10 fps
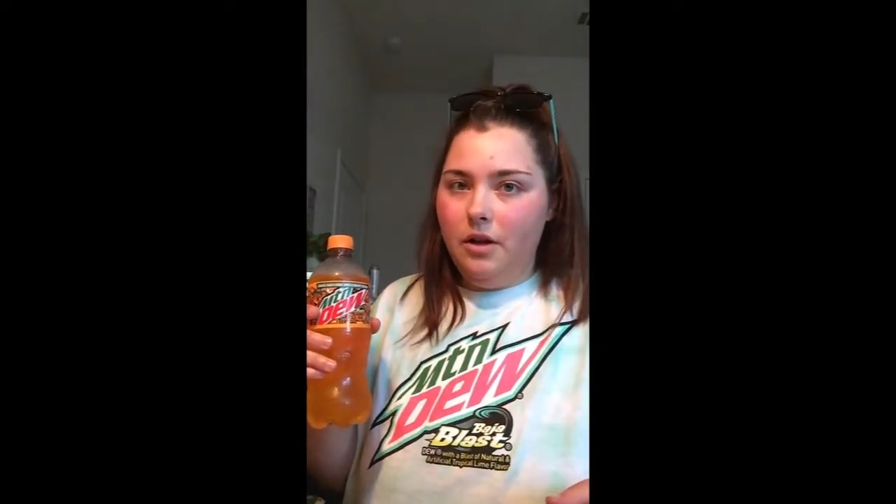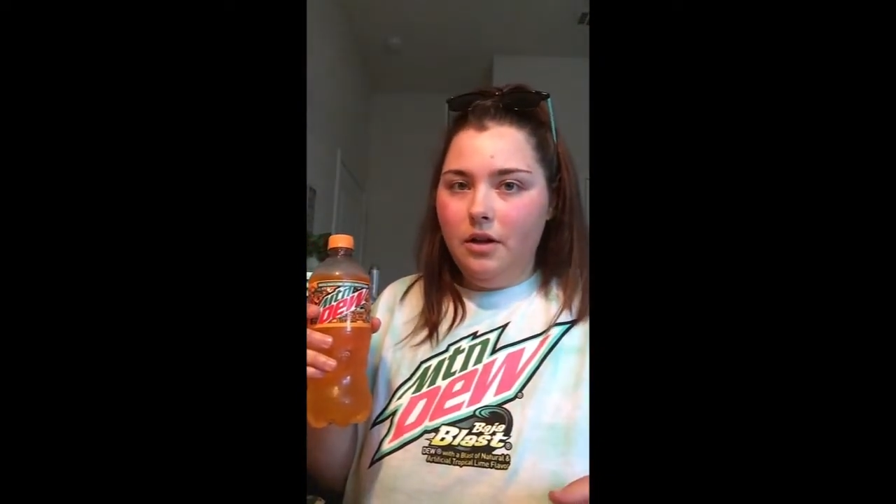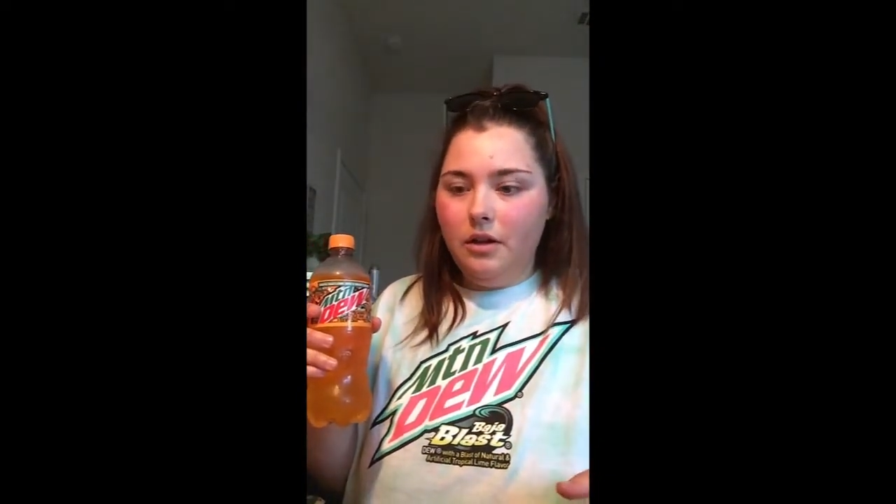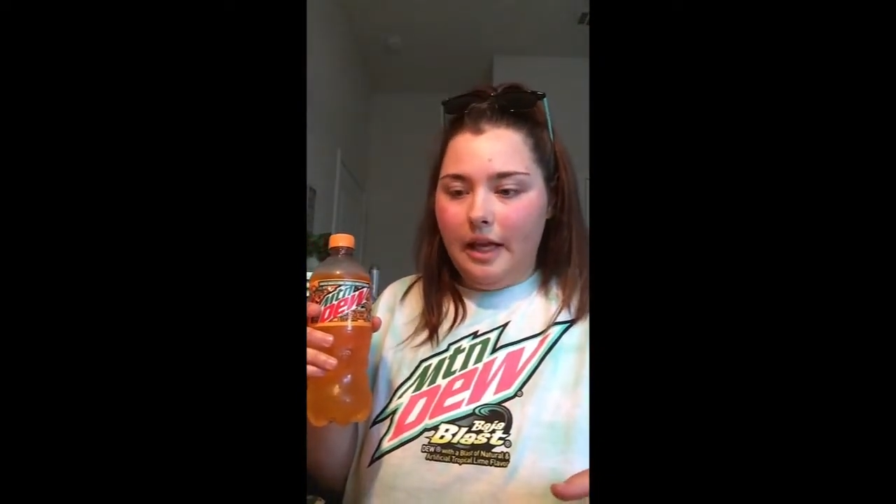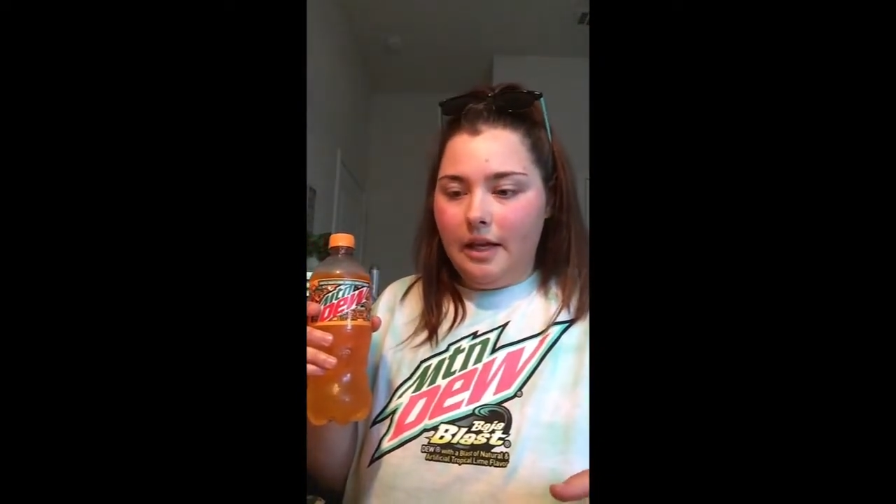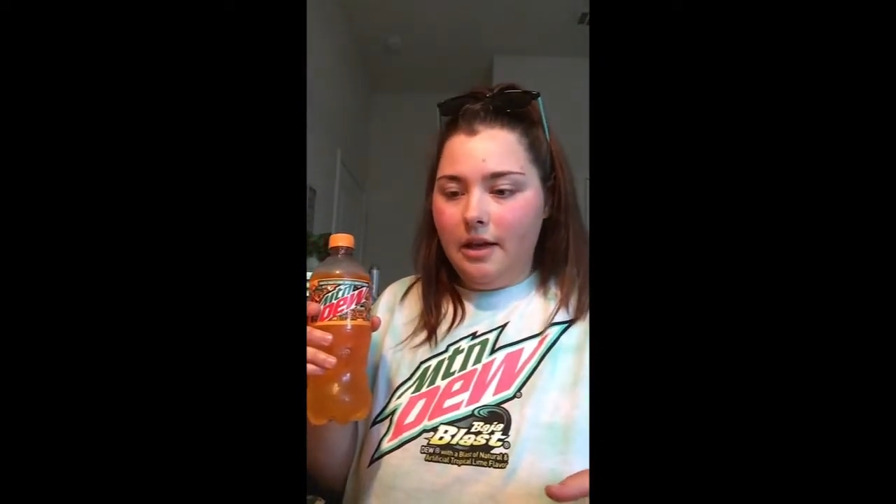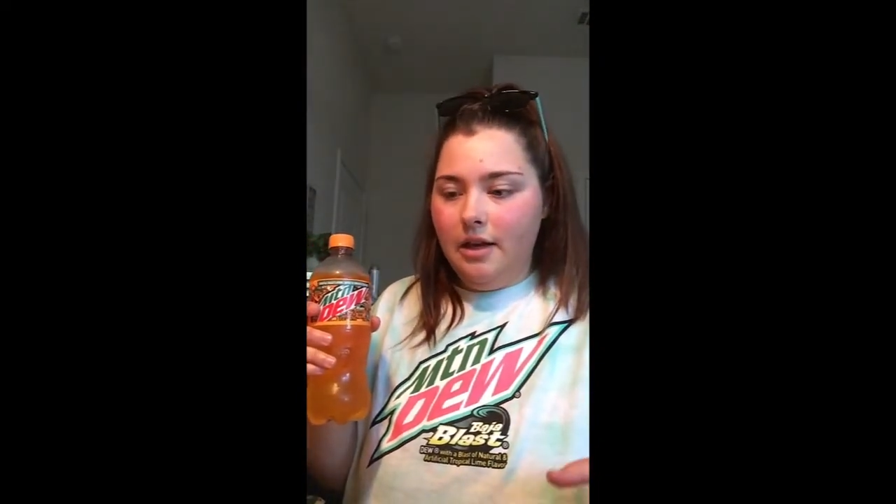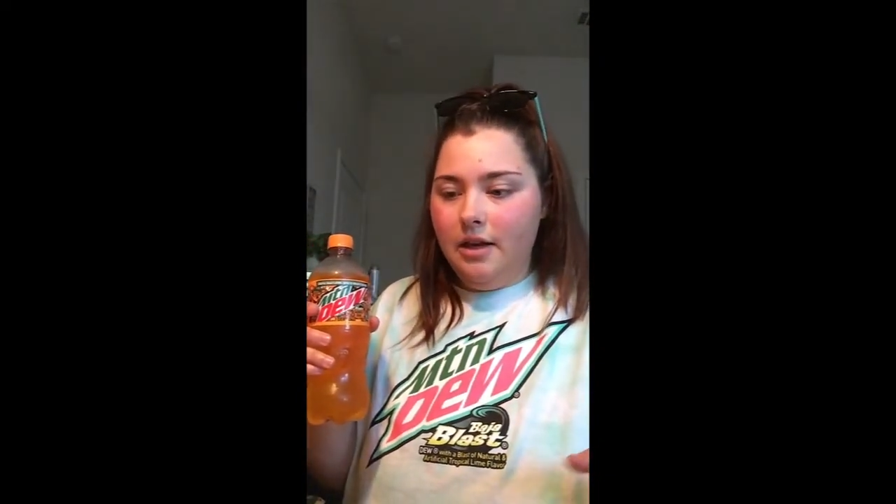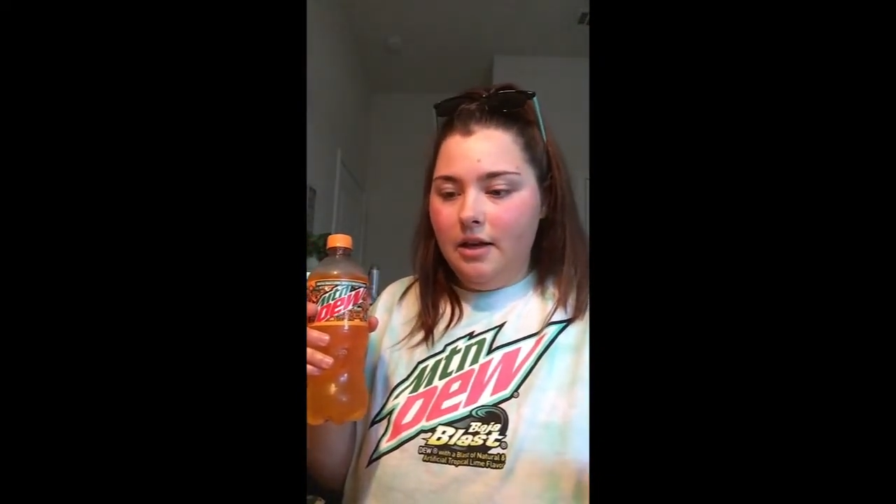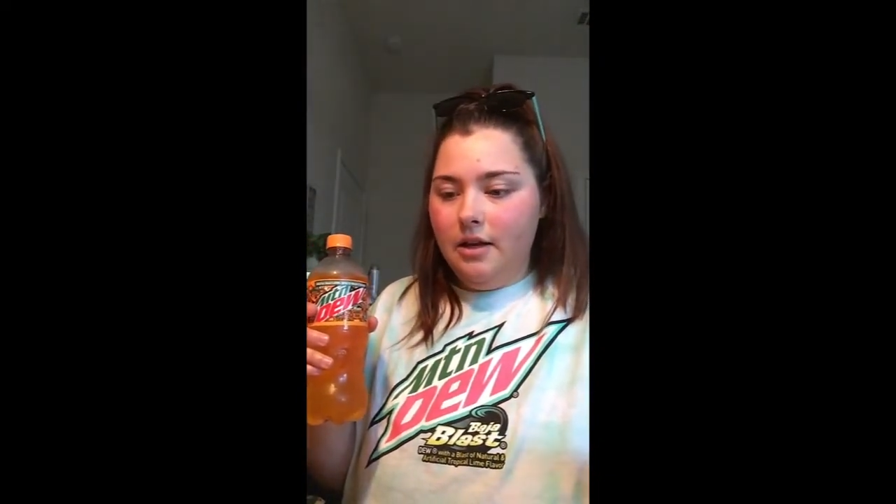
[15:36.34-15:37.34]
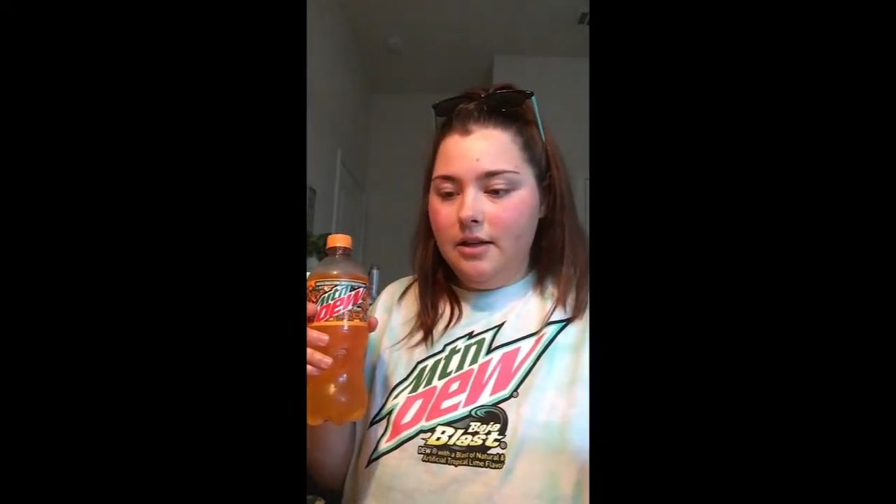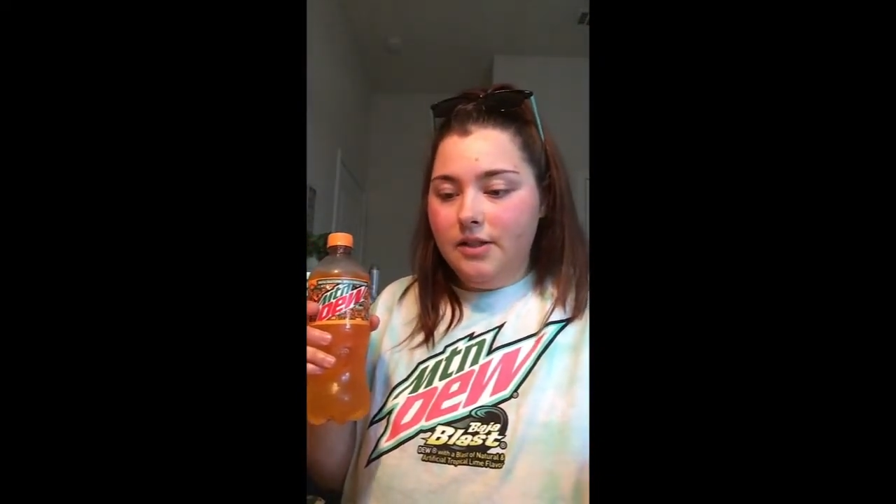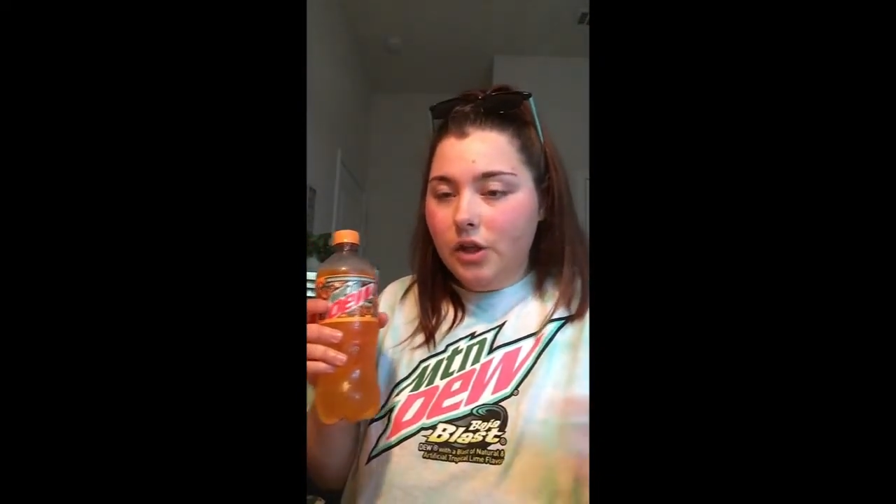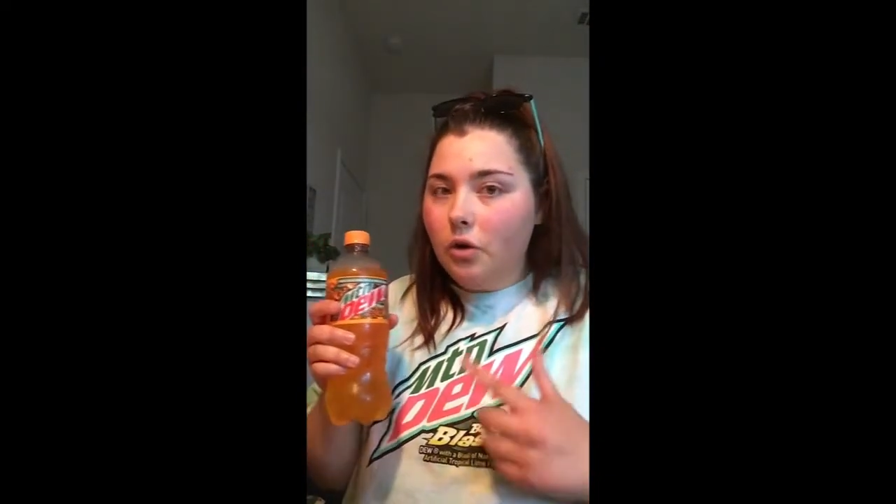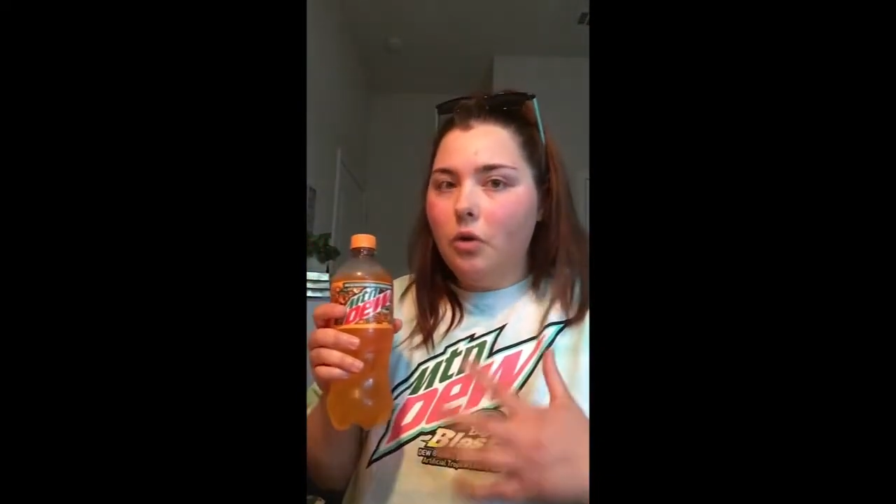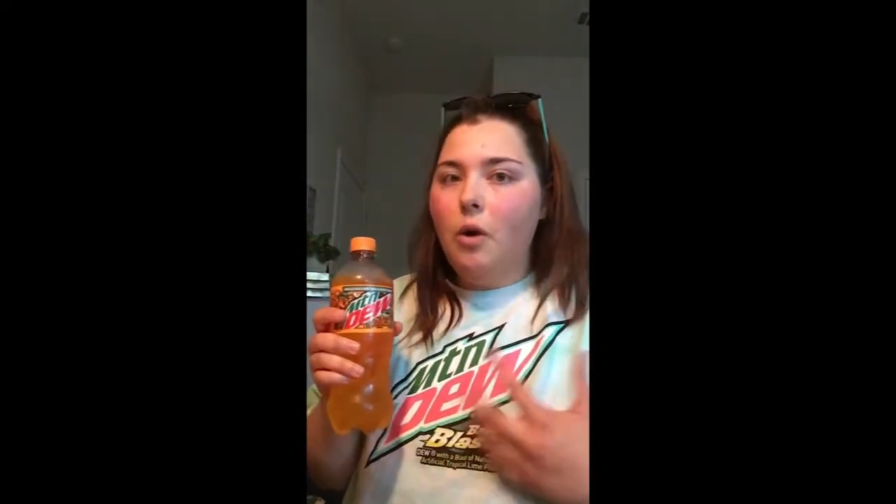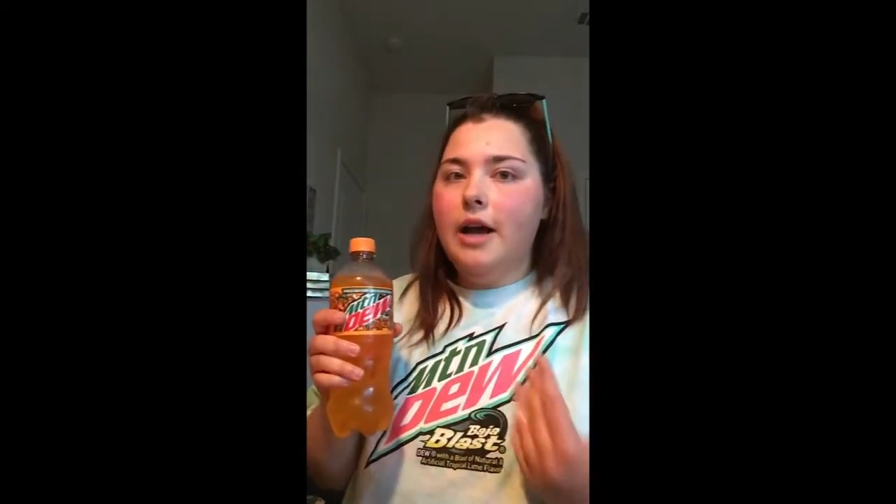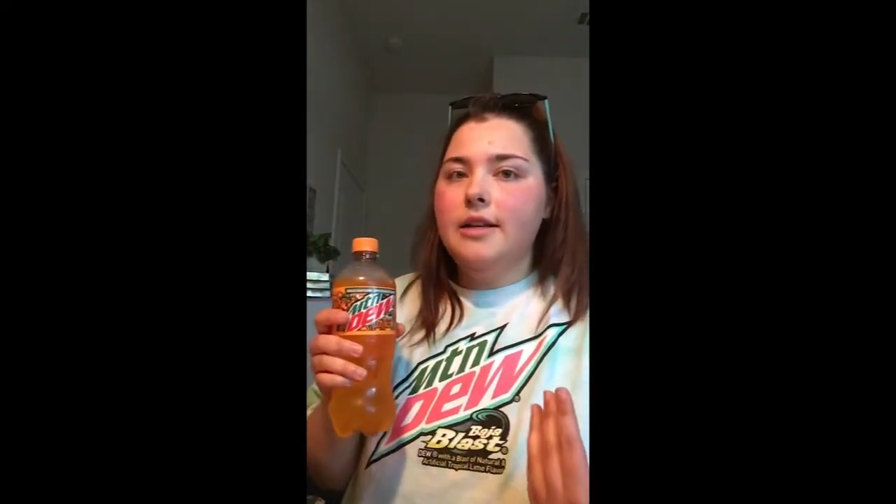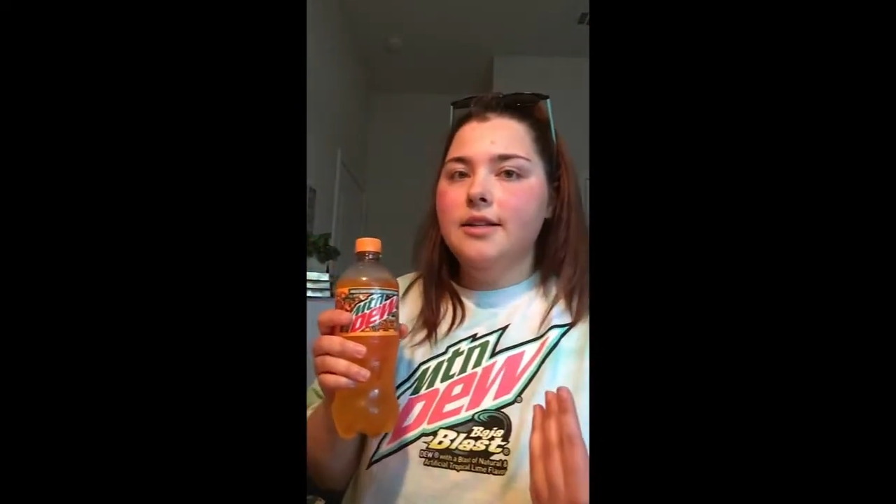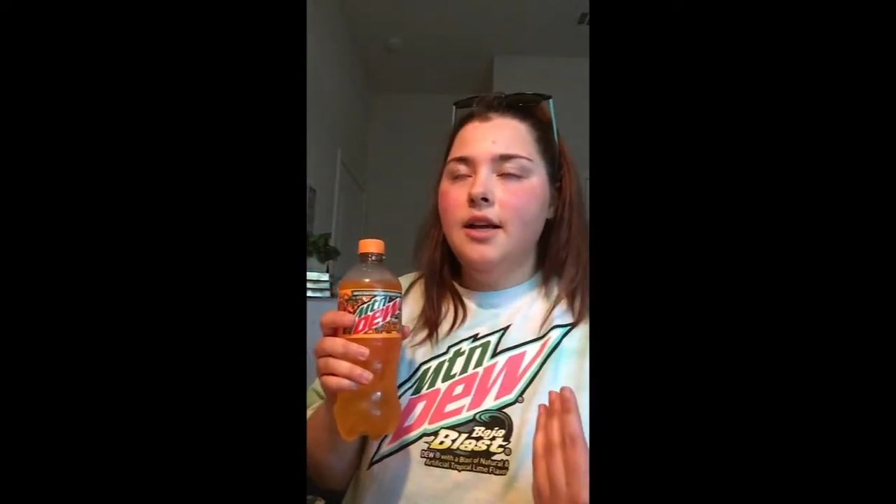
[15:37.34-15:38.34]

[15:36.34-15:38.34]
like soda-wise,